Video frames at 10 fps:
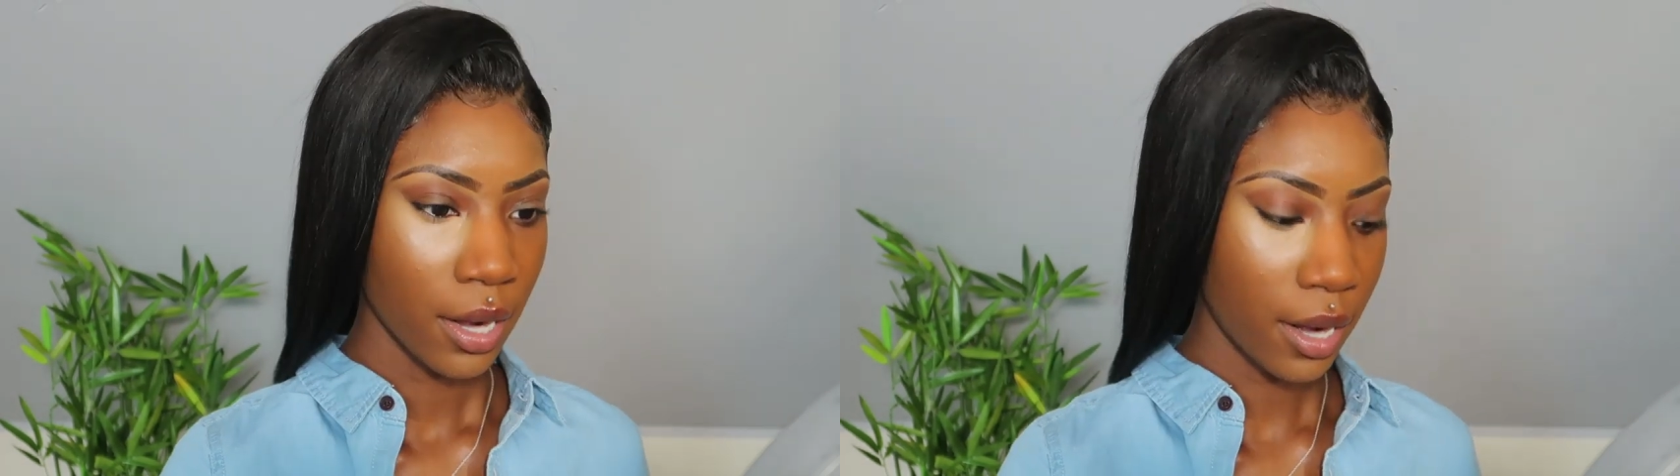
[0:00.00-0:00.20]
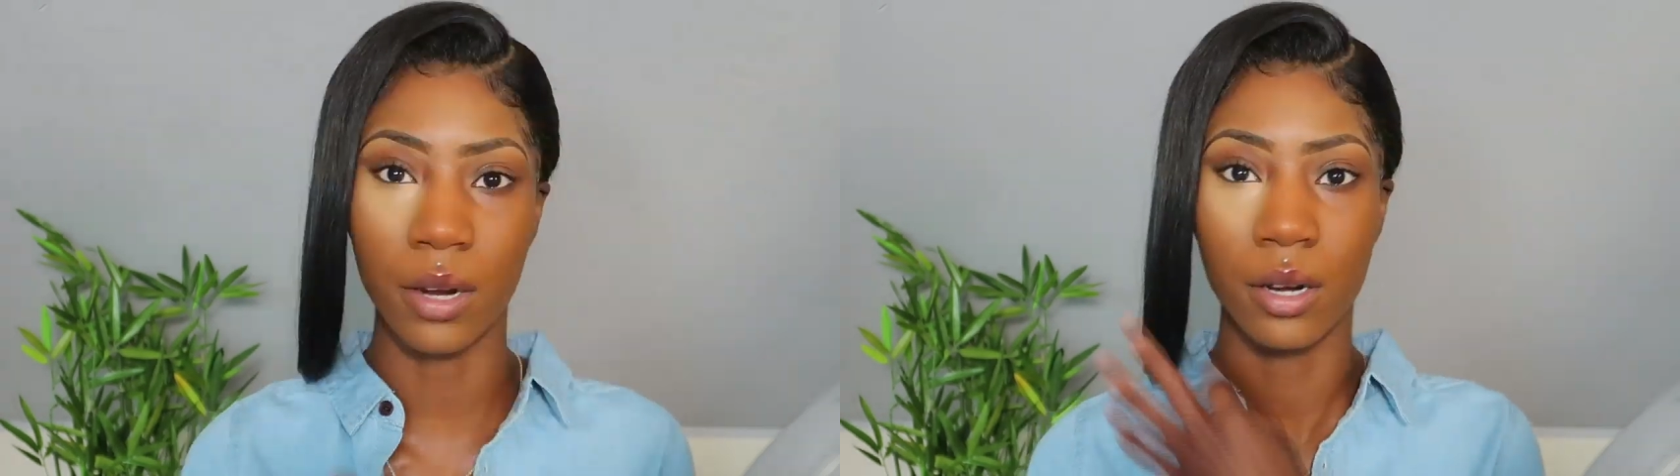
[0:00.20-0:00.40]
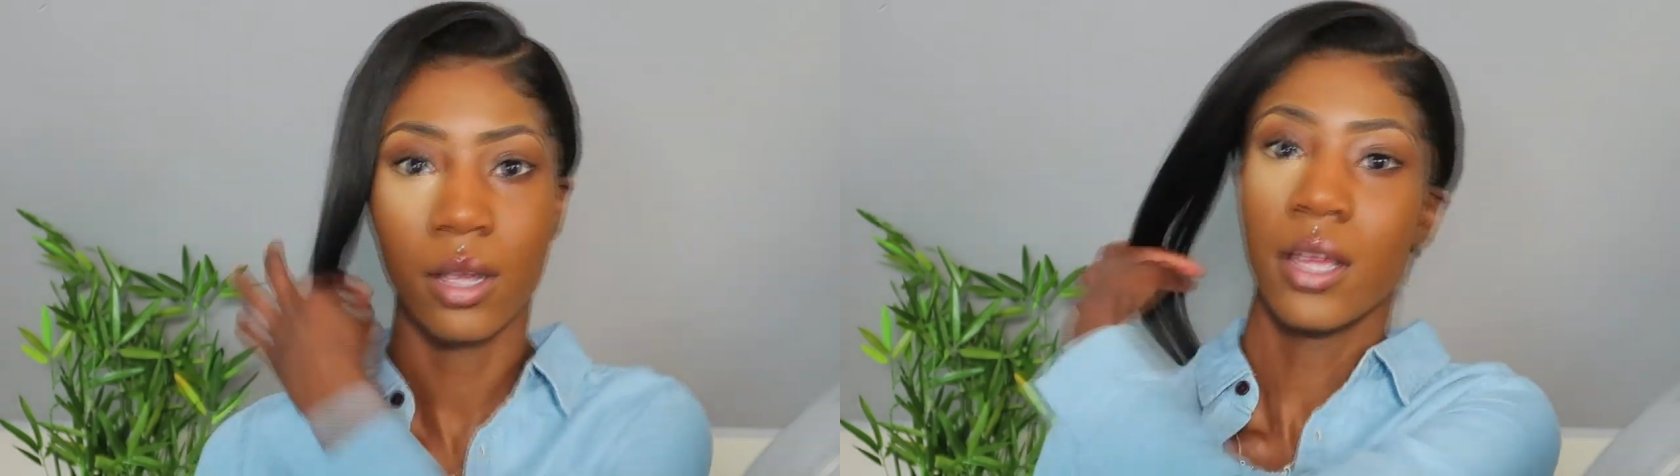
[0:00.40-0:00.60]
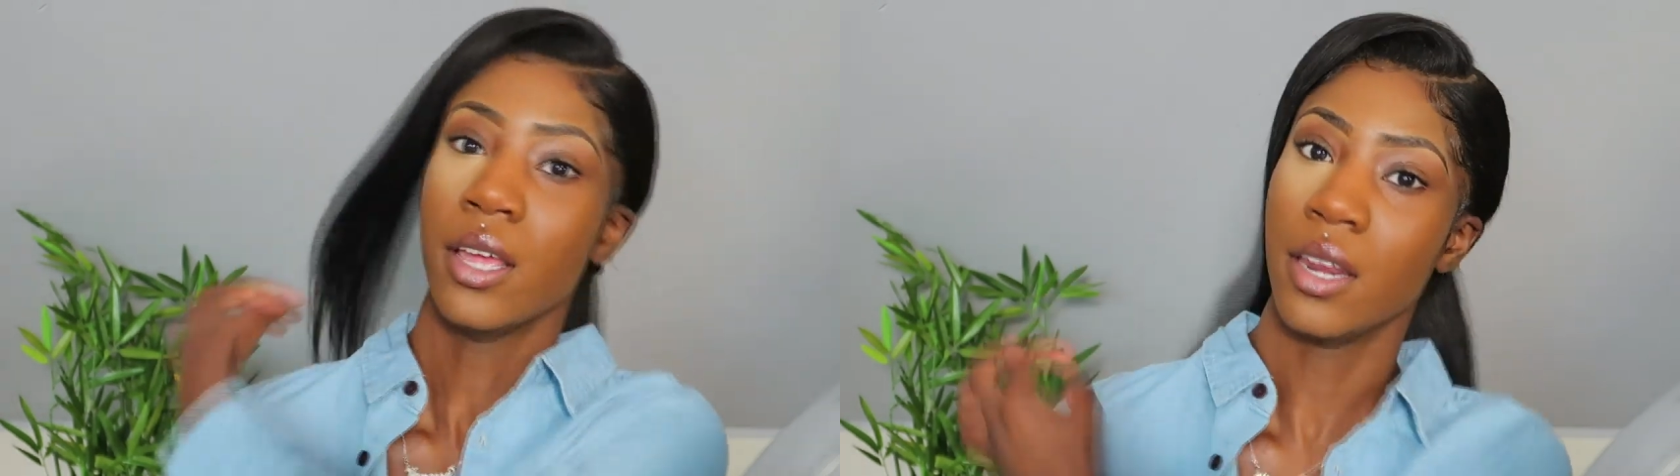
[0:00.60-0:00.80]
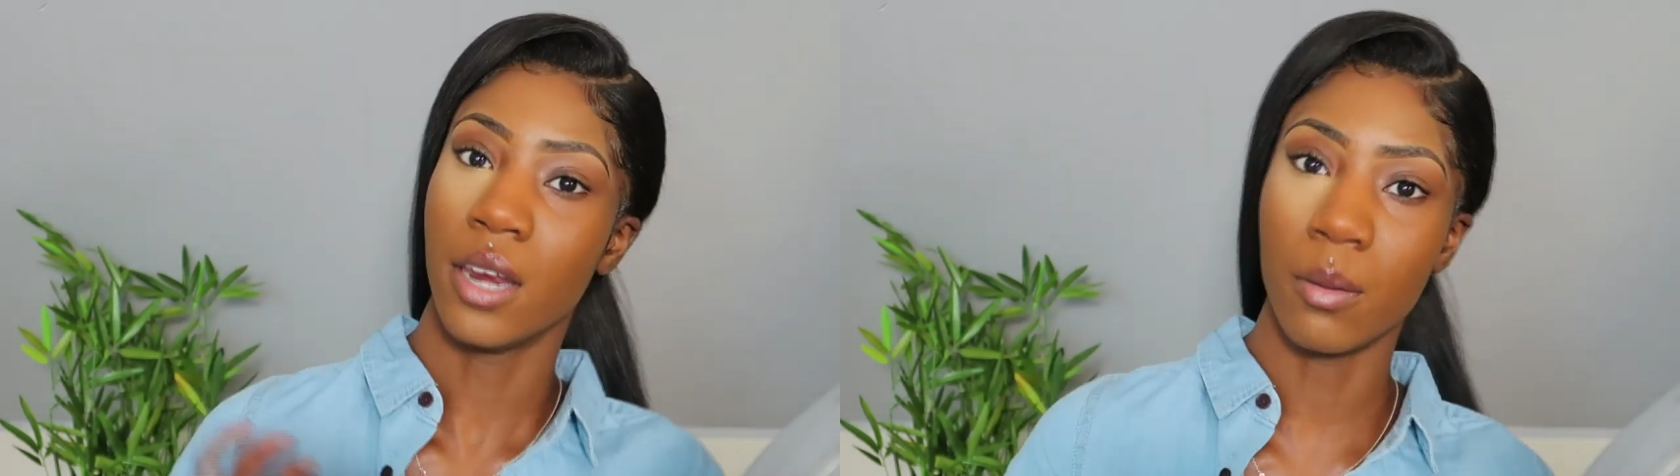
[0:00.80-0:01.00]
One.
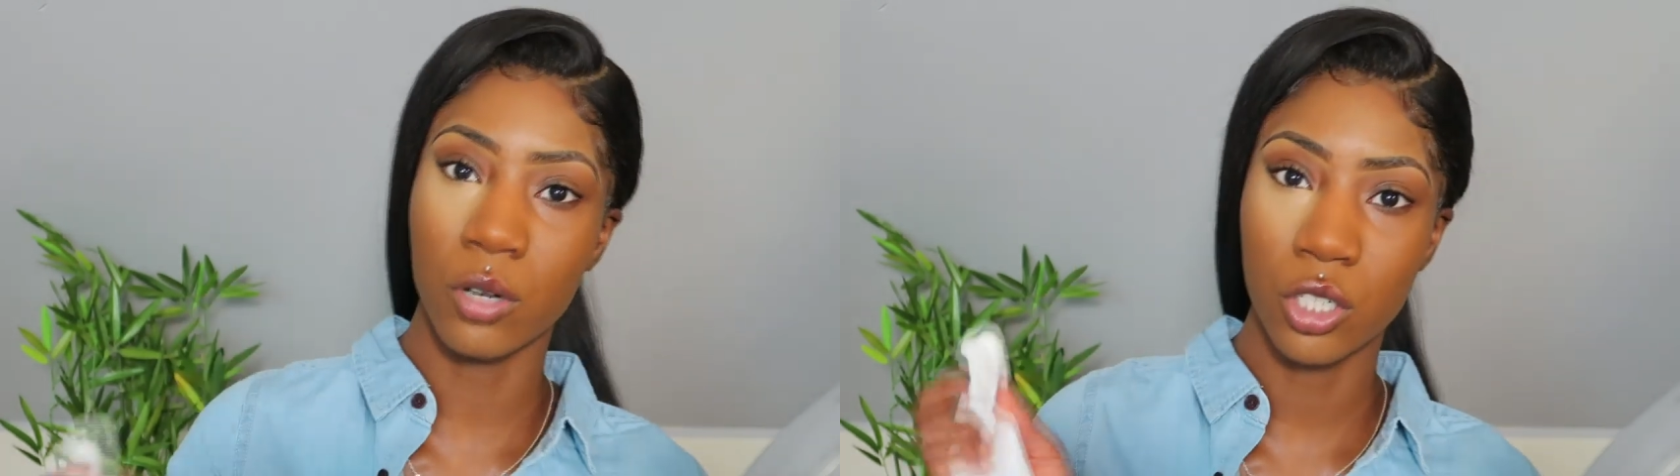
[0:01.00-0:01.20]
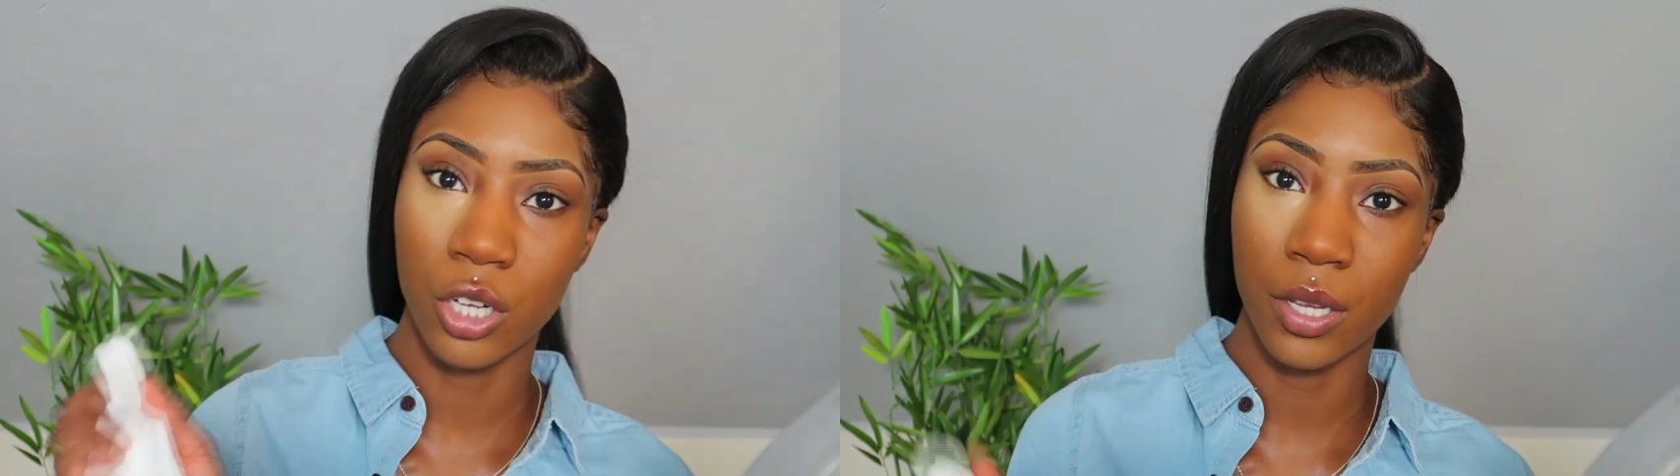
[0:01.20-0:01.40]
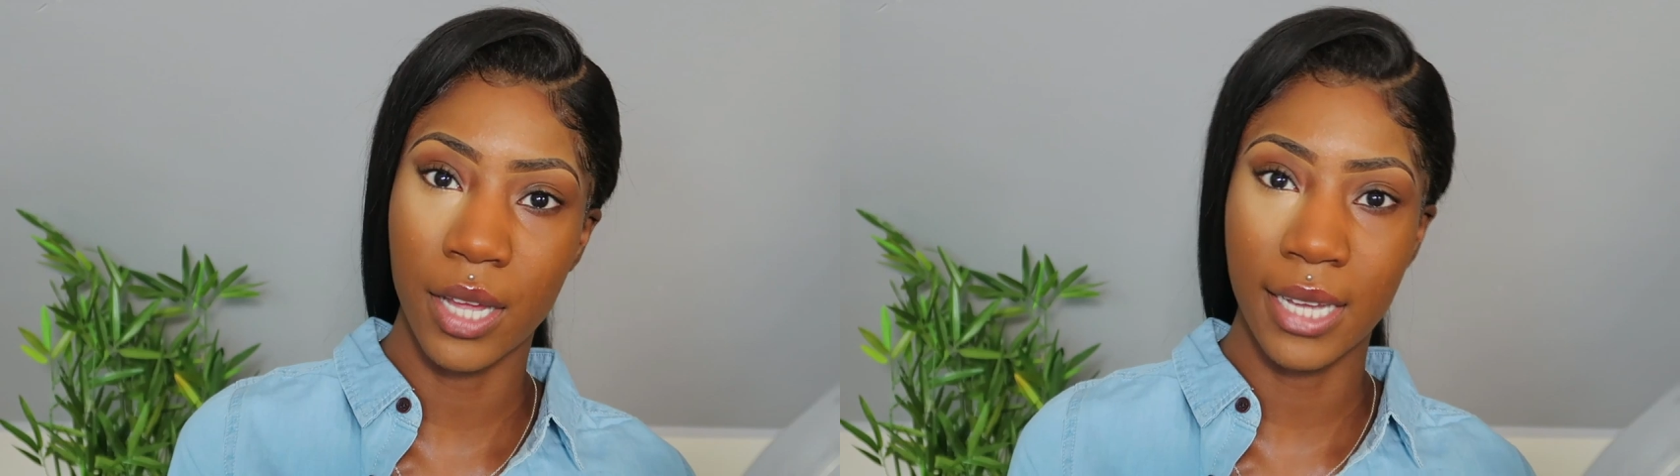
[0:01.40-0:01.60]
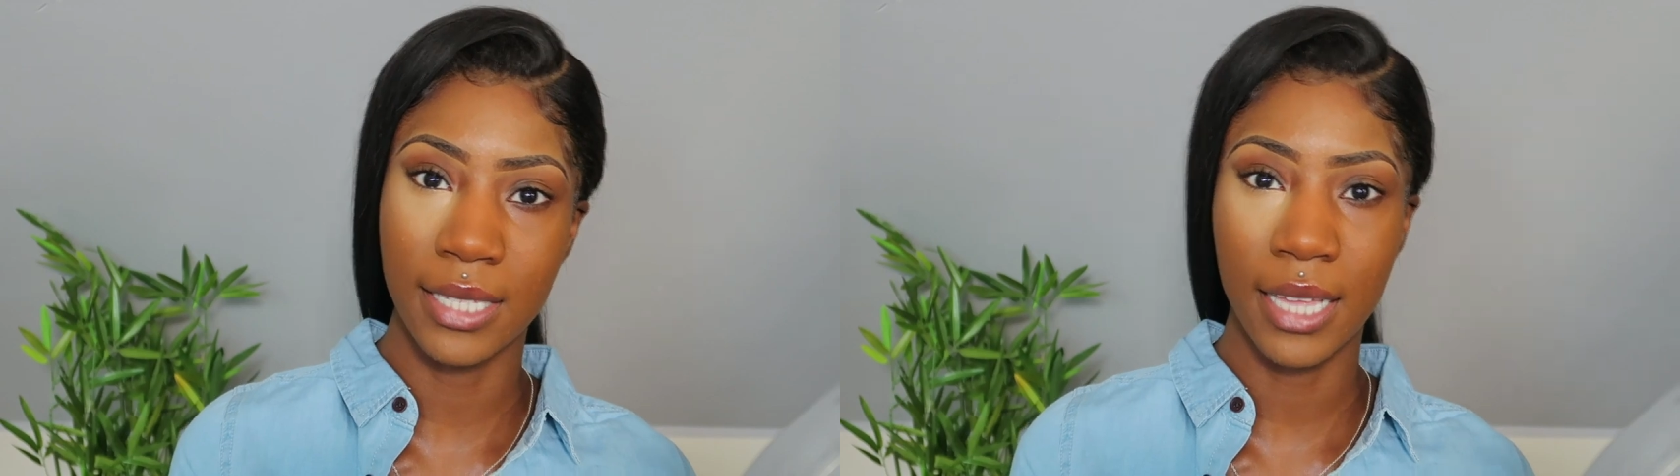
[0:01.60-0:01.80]
Now I'm going to show you guys